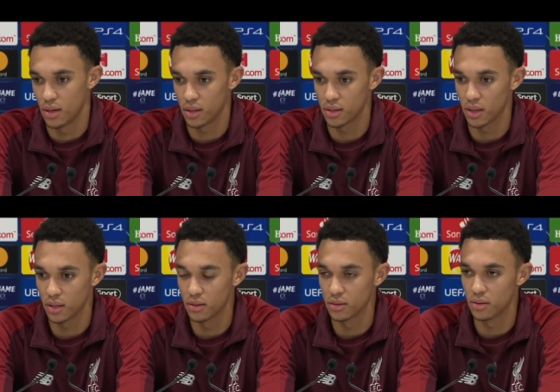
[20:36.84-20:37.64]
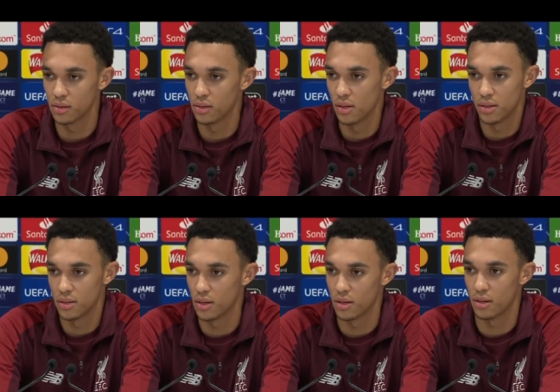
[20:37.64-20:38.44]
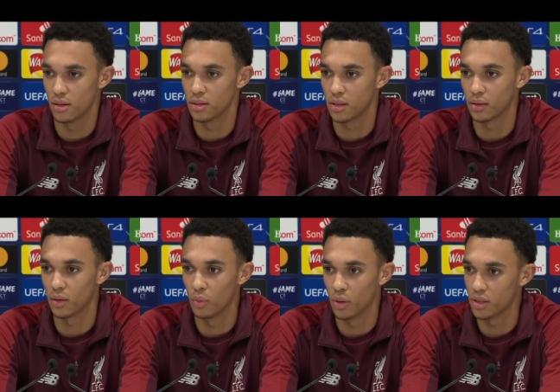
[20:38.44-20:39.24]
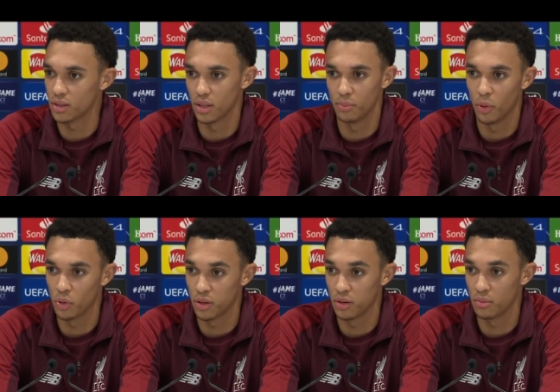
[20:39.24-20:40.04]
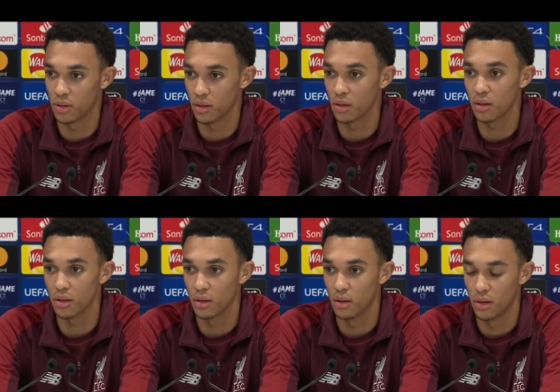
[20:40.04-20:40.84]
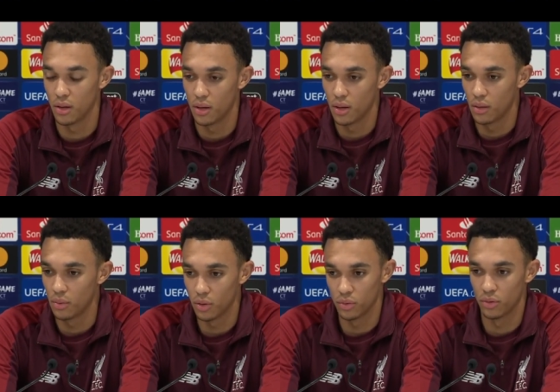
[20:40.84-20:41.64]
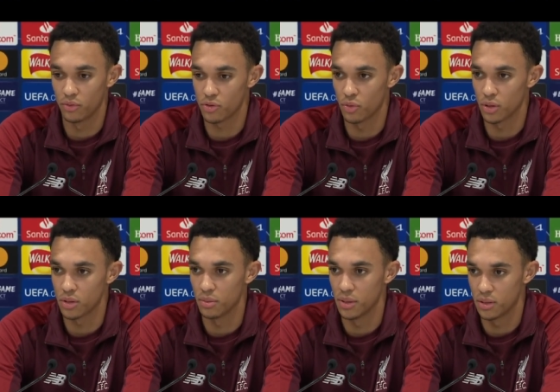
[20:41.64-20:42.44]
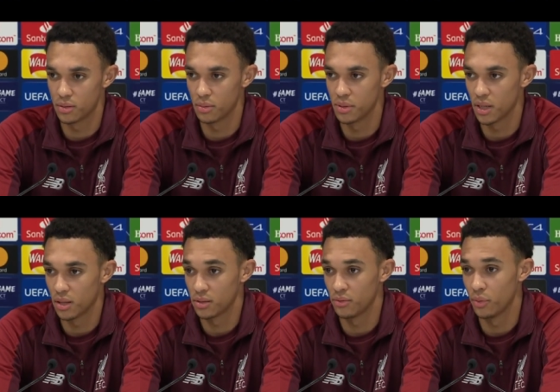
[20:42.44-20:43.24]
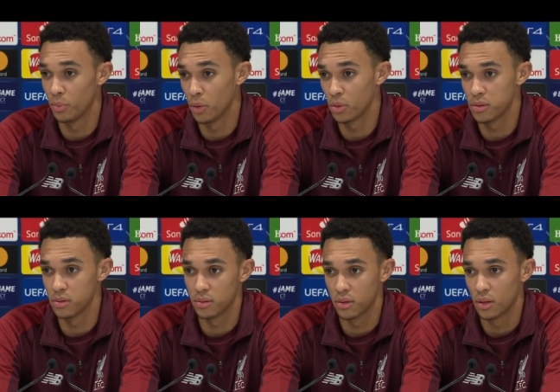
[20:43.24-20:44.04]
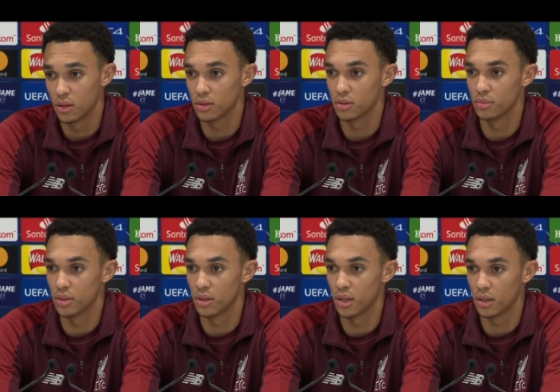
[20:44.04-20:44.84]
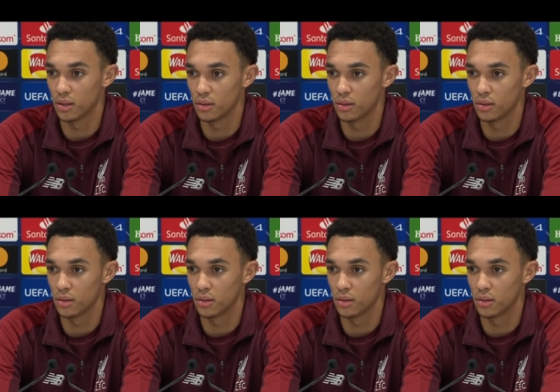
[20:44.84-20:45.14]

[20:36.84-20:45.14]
I'd say that there isn't a, a standout one. I'd say both of them. I think we're a good enough squad to be to be challenging for both, and that's something that